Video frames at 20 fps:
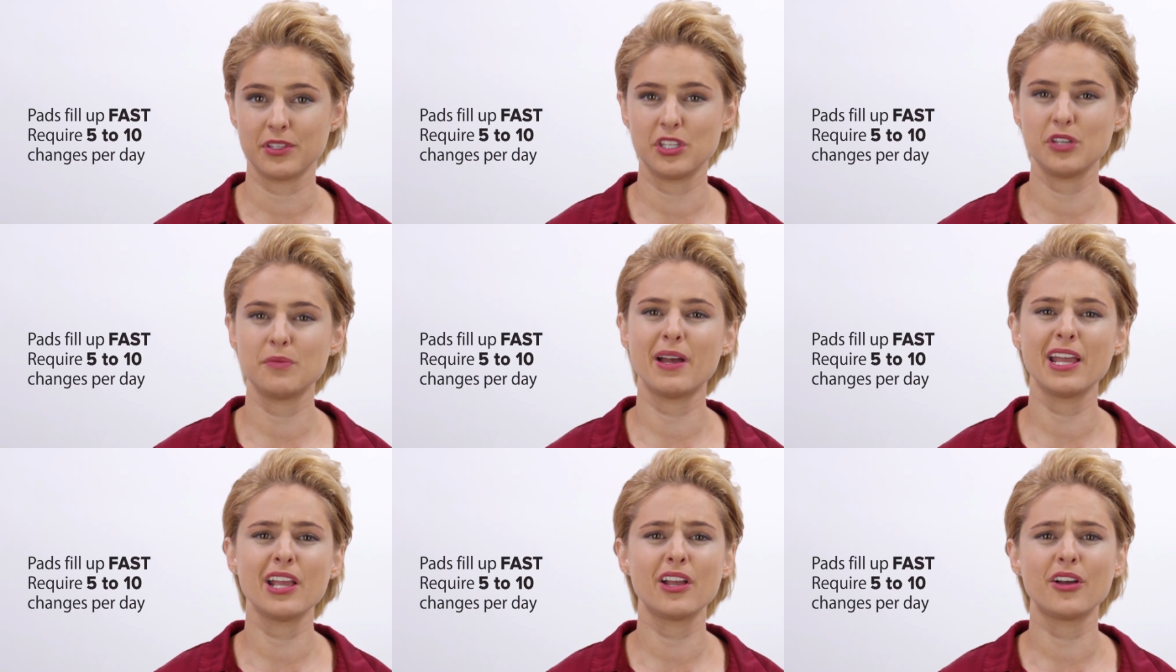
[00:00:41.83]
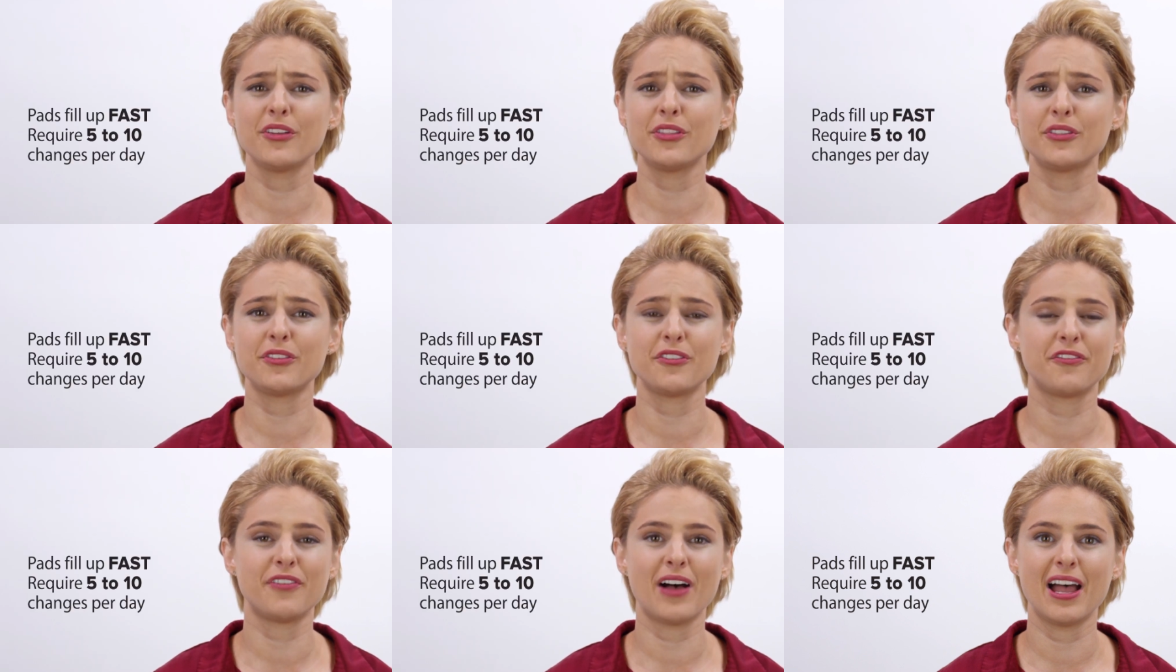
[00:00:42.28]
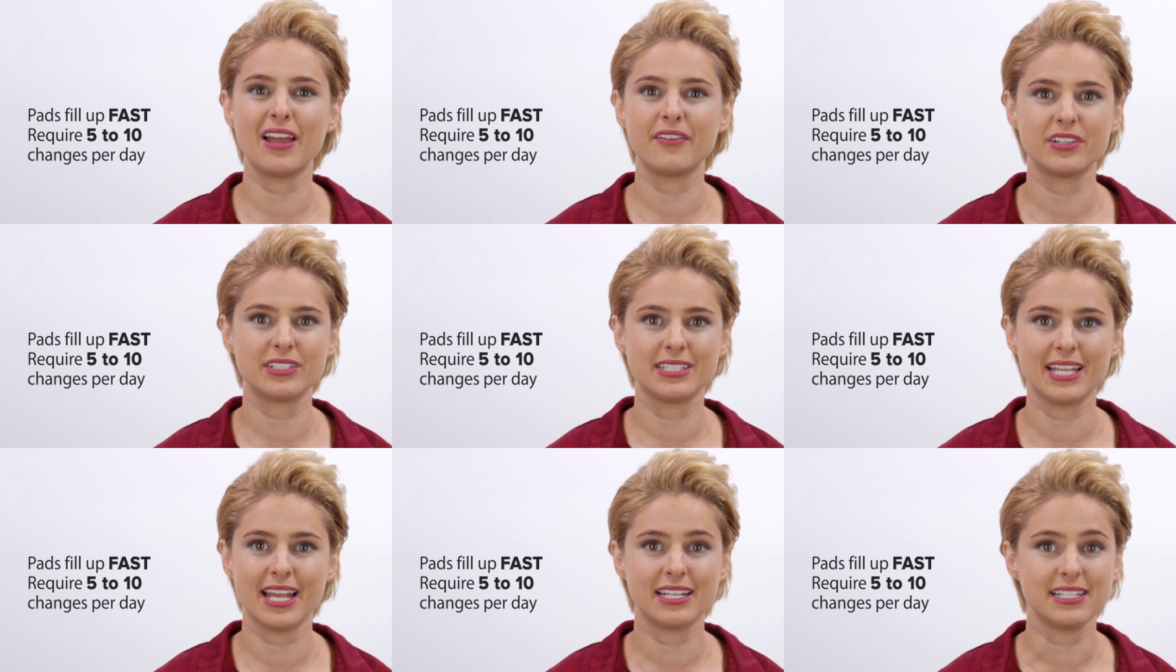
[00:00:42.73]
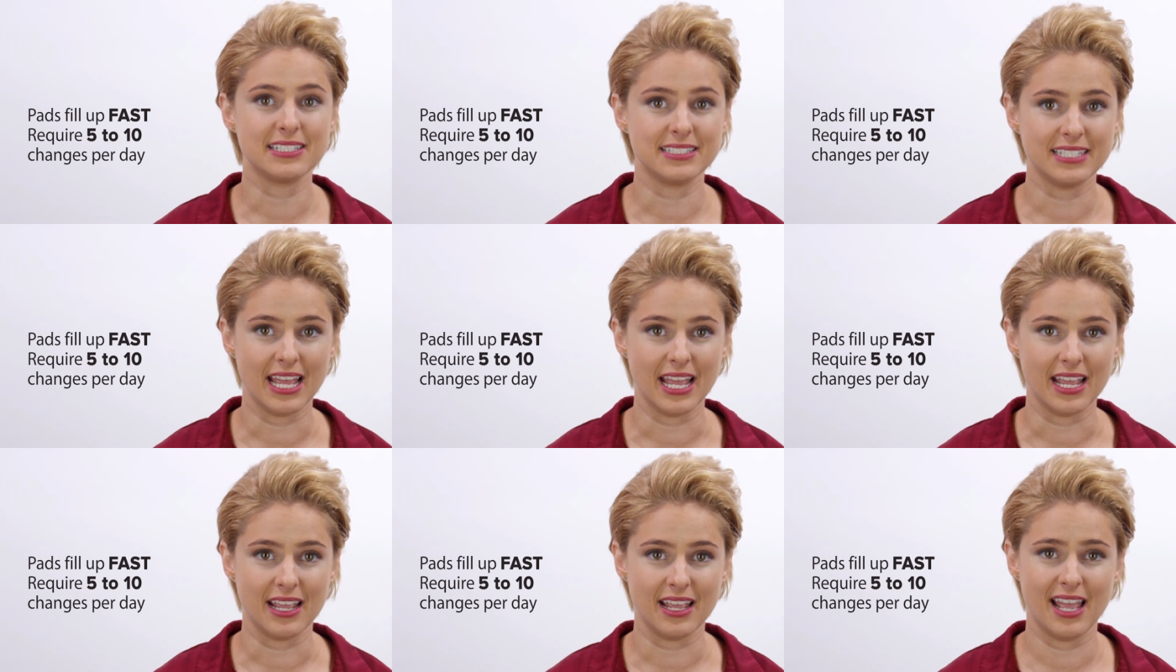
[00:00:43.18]
You might go through 5 or 10 a
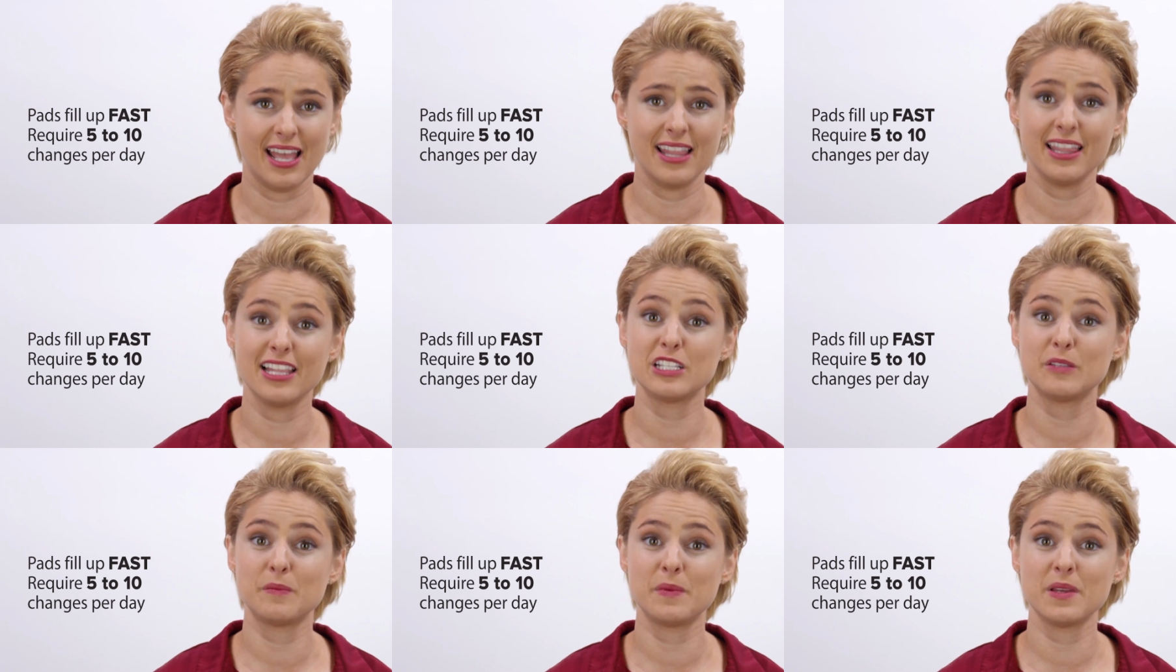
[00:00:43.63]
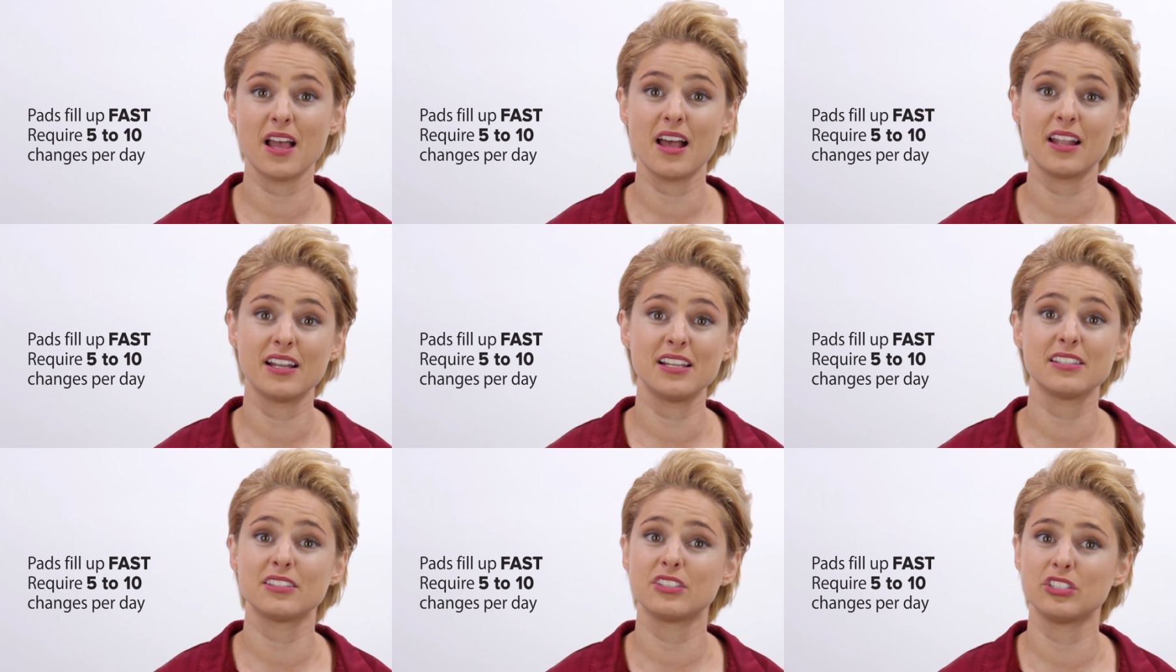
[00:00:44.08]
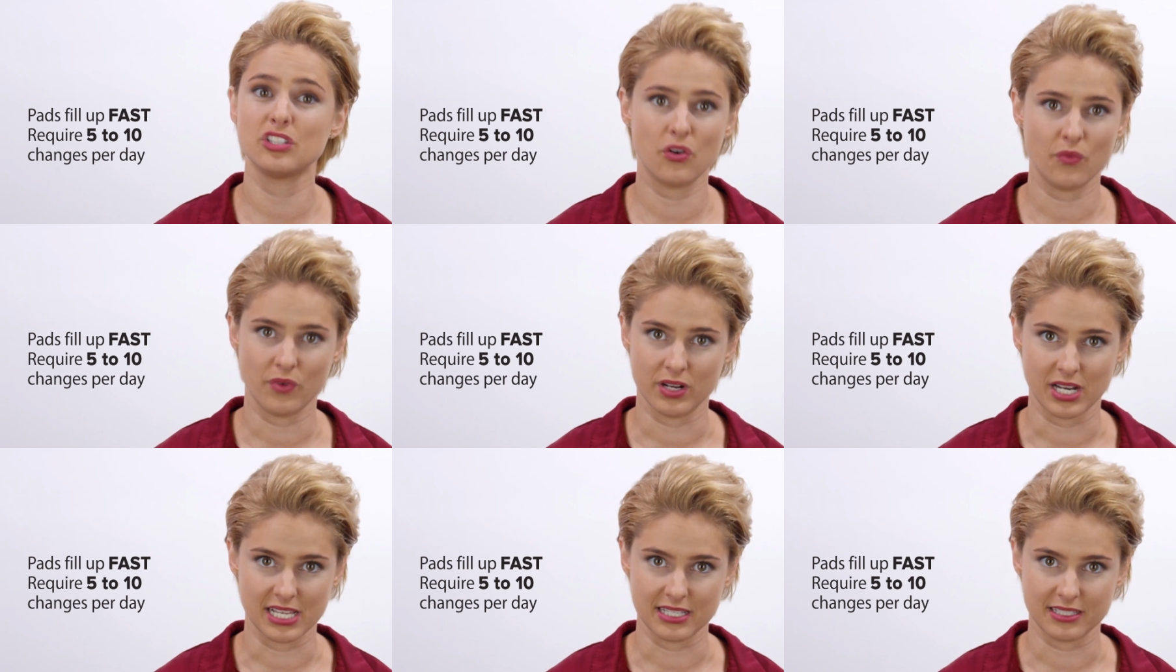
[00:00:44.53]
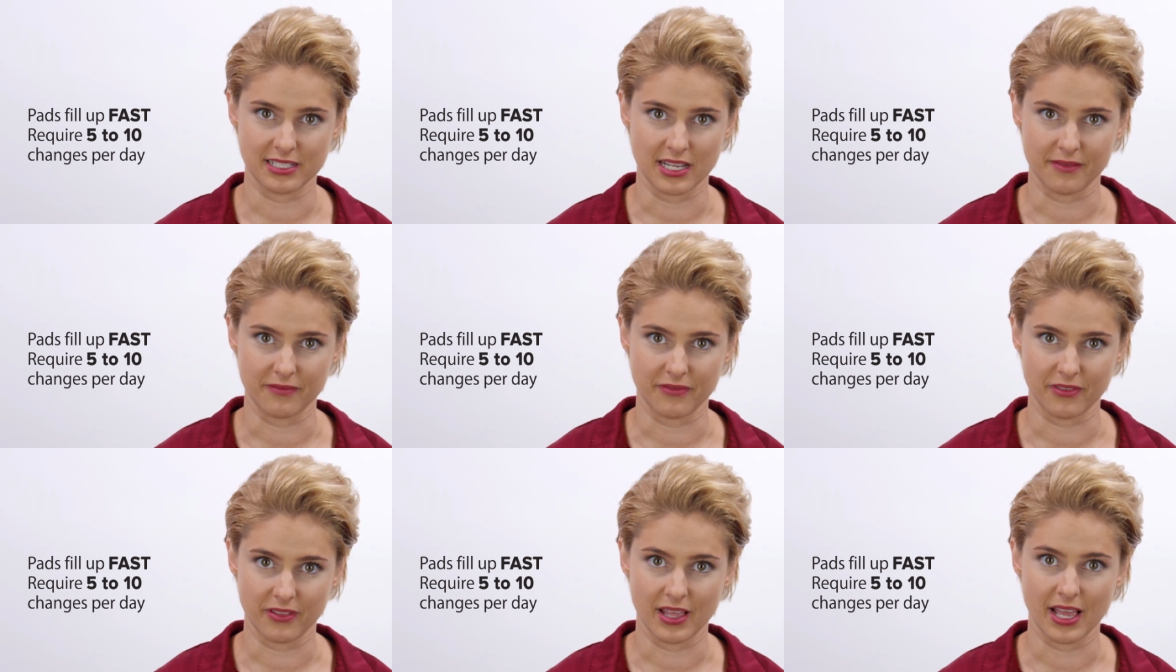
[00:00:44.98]
day, and let's be honest, no one has
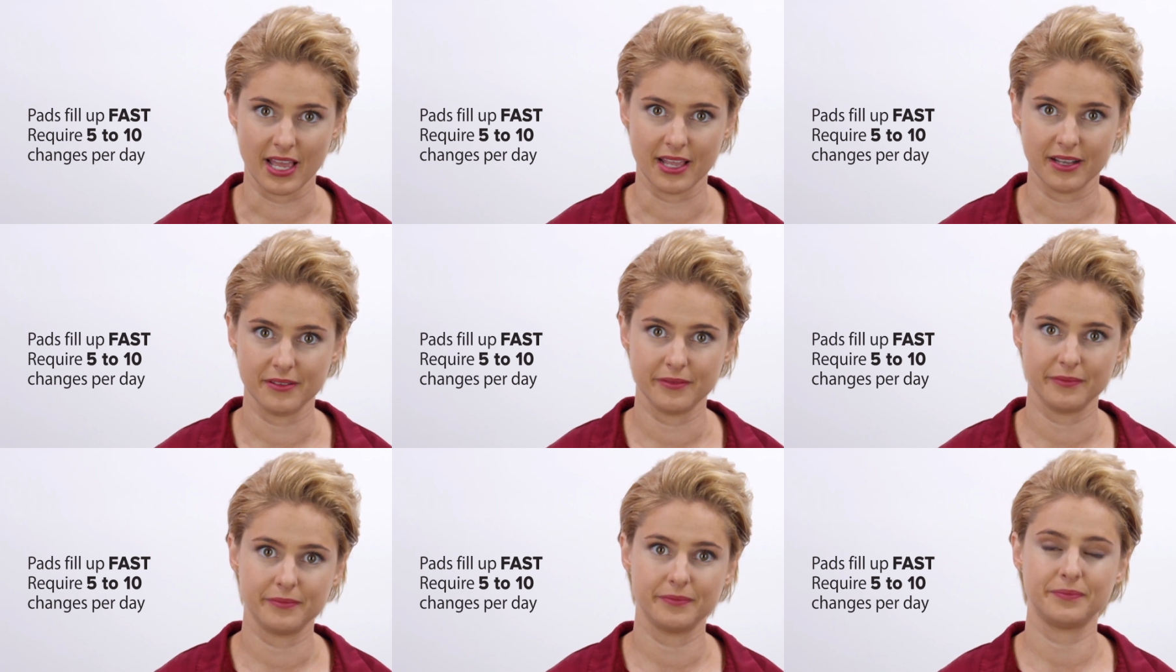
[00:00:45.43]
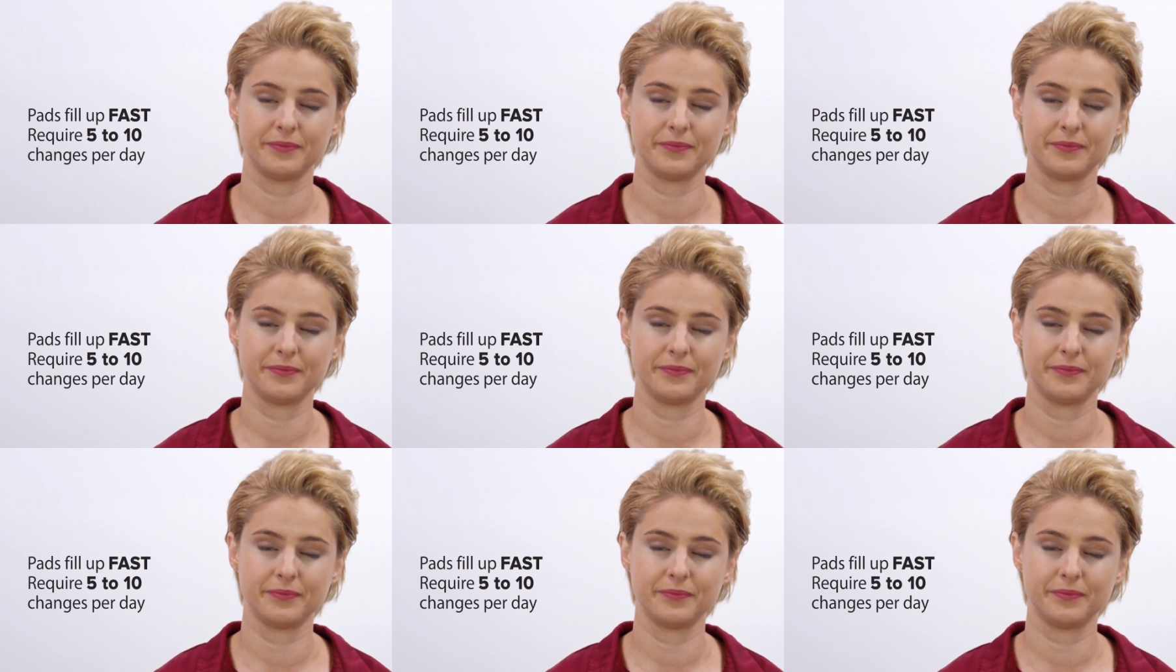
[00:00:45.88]
time for that.